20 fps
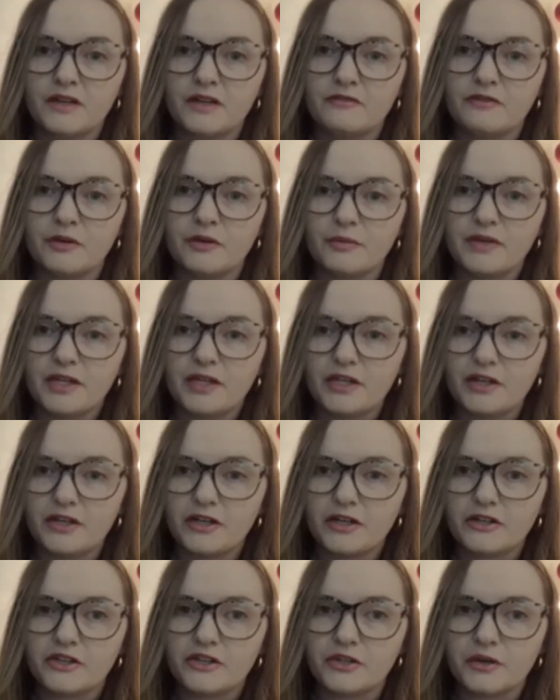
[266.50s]
From
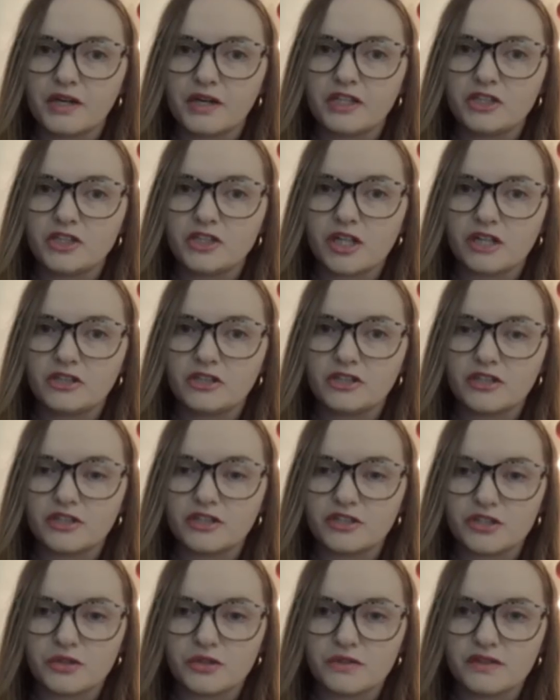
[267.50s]
here, you can judge the
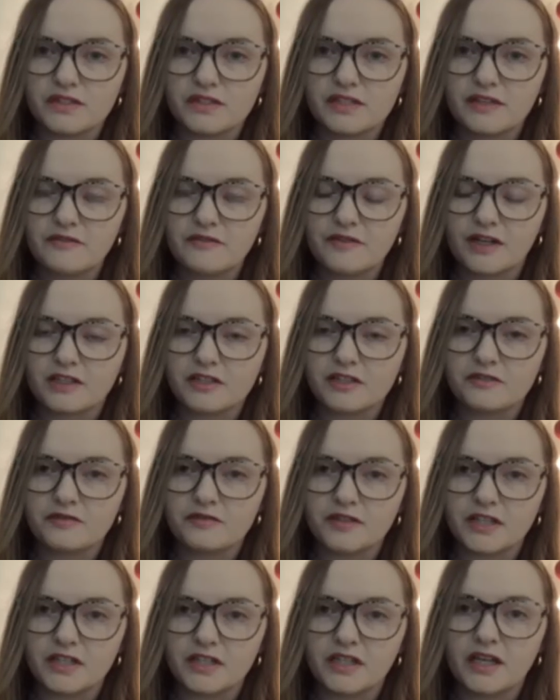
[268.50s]
students
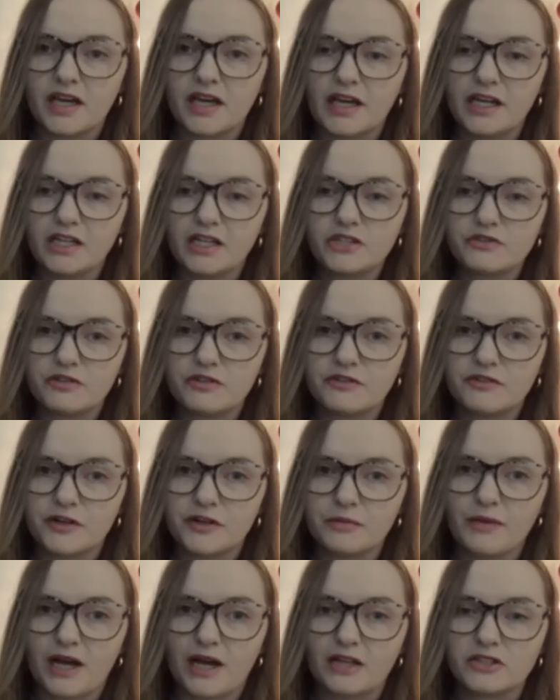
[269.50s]
effectively and refer
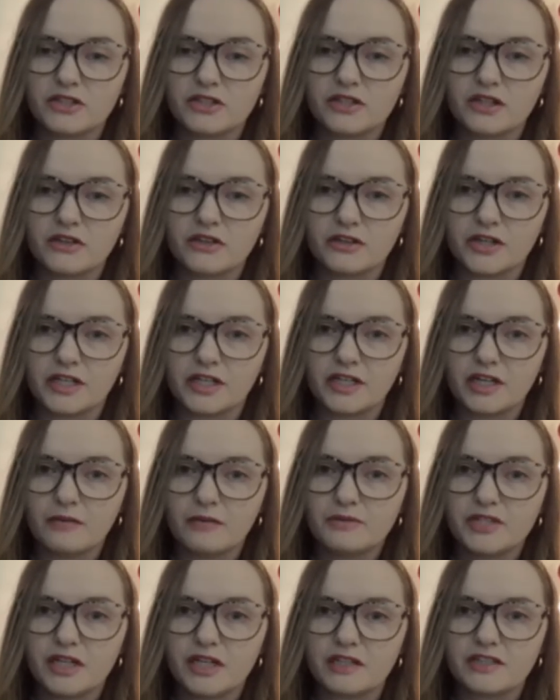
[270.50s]
back to the learning
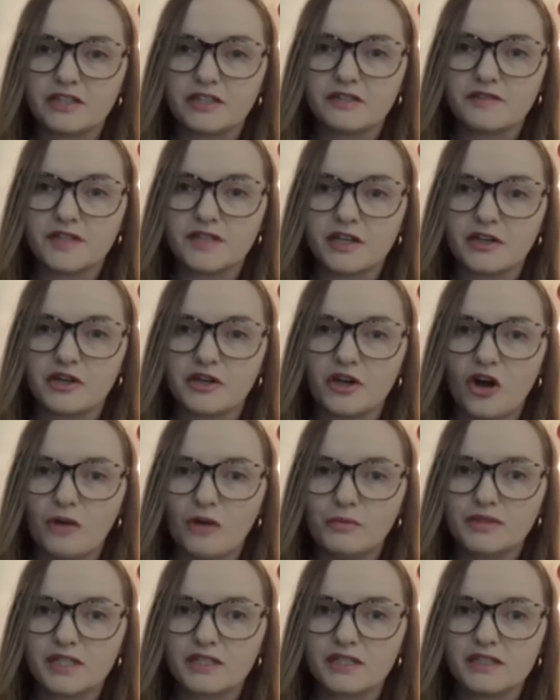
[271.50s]
objectives and
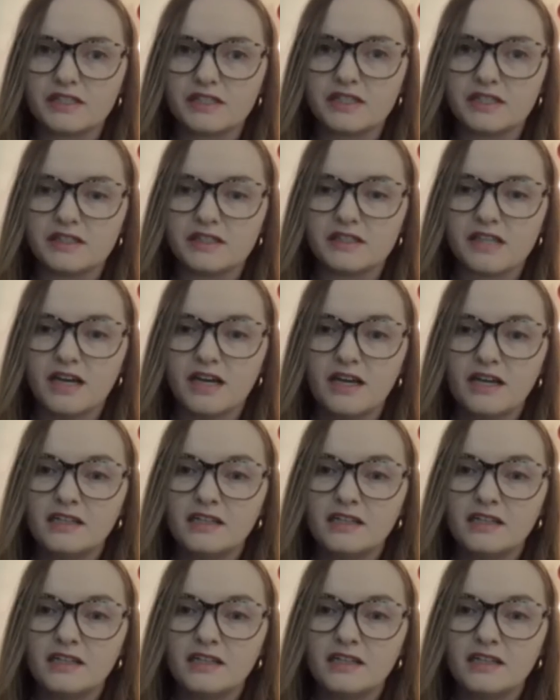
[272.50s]
competencies